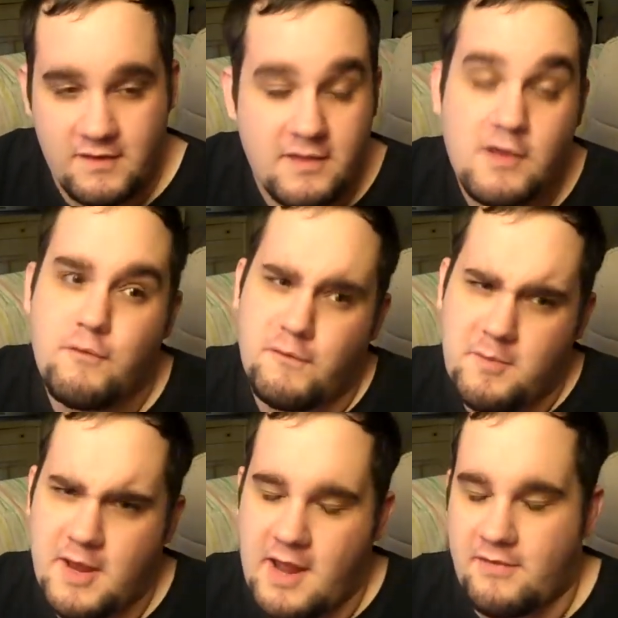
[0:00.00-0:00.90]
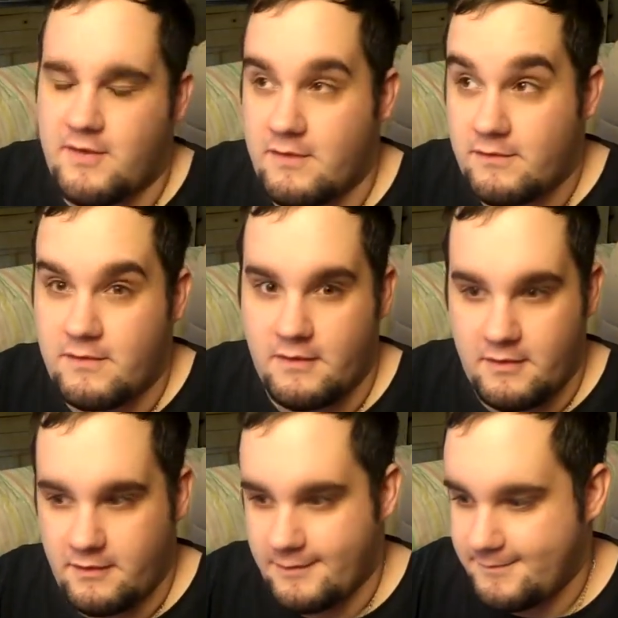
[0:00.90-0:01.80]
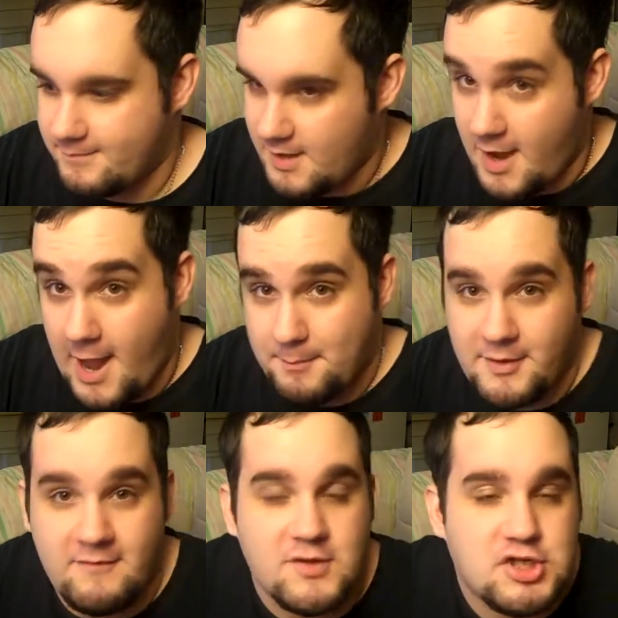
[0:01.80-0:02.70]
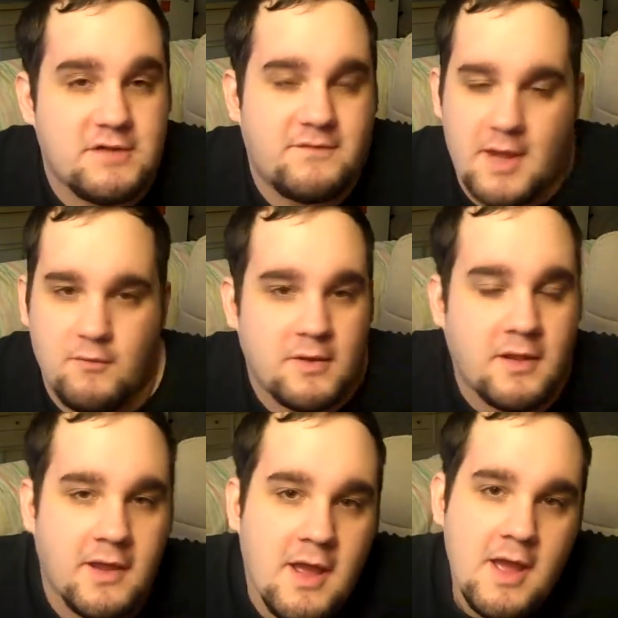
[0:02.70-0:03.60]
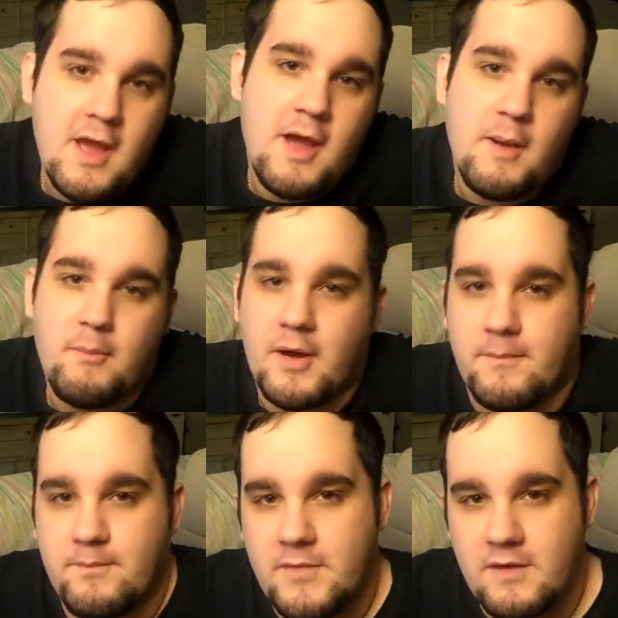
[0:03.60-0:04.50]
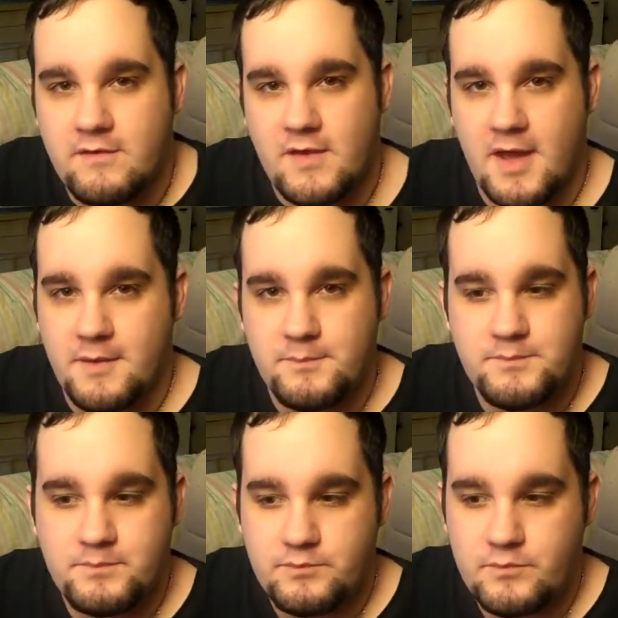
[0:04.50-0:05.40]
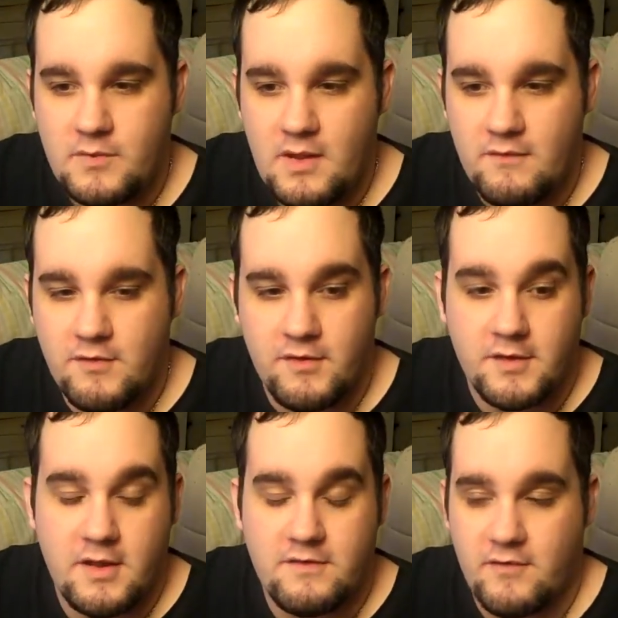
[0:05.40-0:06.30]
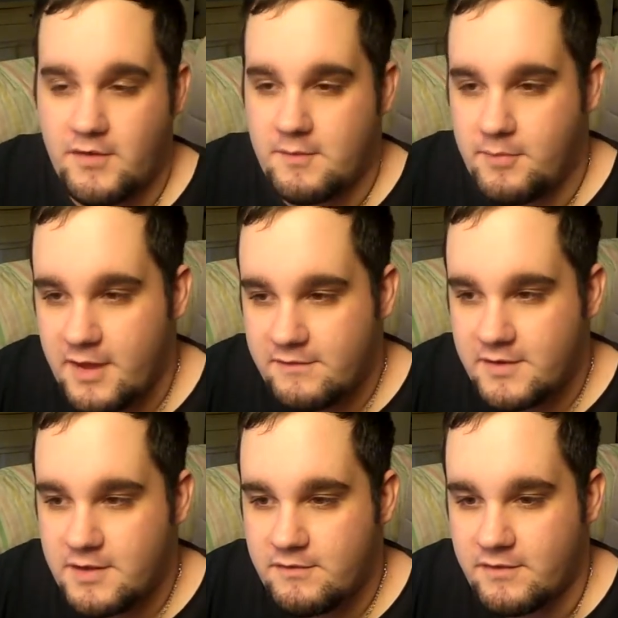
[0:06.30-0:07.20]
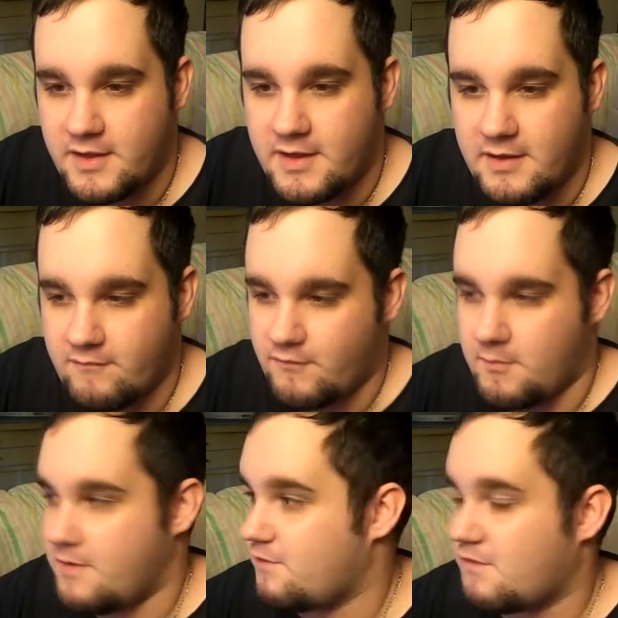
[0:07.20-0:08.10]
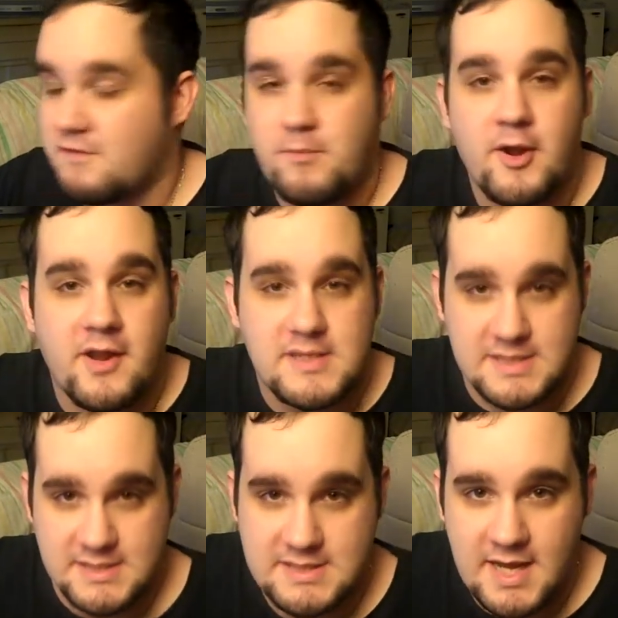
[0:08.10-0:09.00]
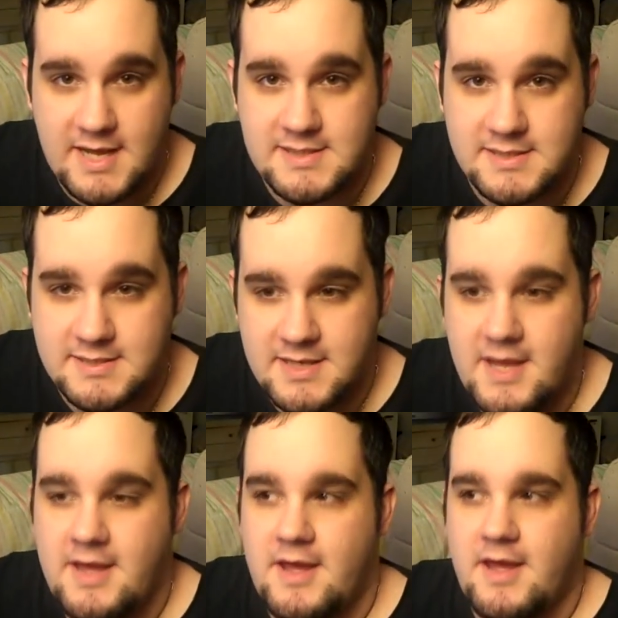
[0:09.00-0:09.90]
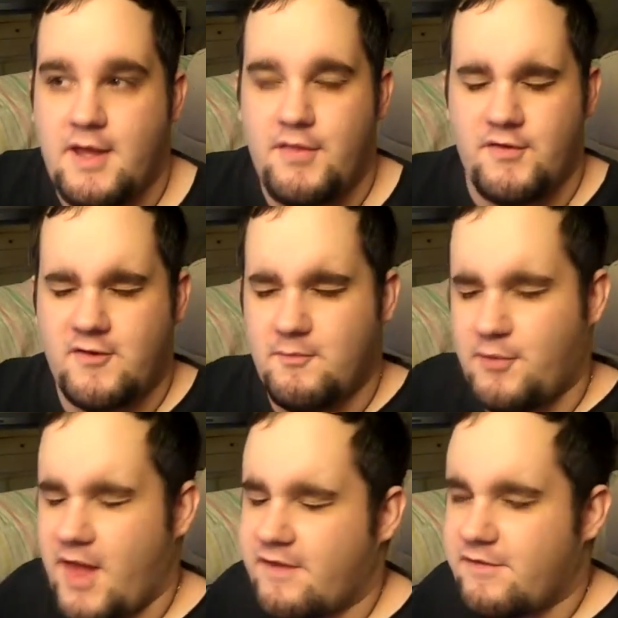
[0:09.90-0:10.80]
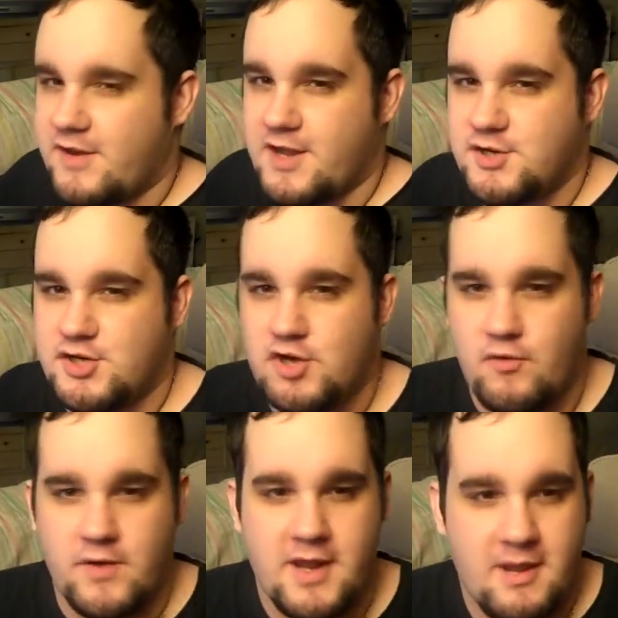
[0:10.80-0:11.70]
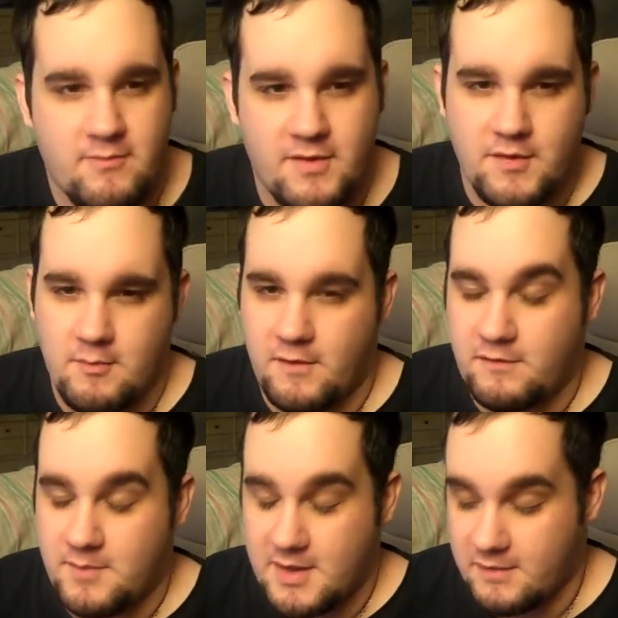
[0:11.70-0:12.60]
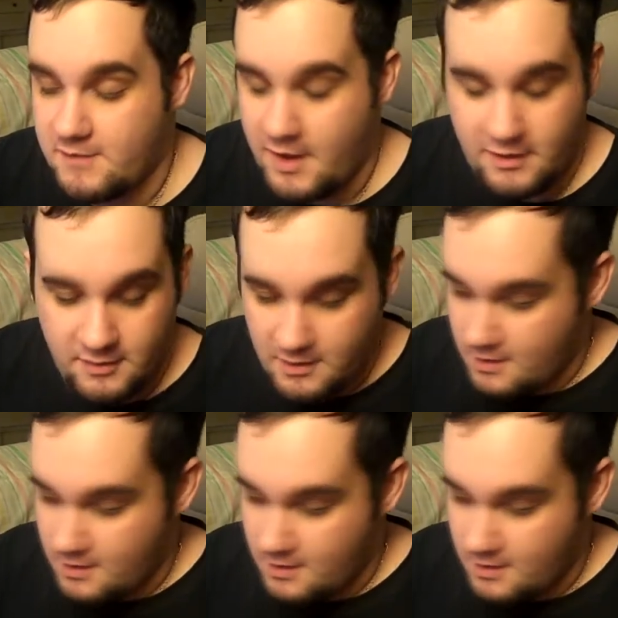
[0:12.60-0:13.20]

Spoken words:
He used to be an atheist. I believe you, Chief. Not really. But he said, because of all the complexity you see, and from his experience in the sciences, this complexity has showed him that there must be a designer.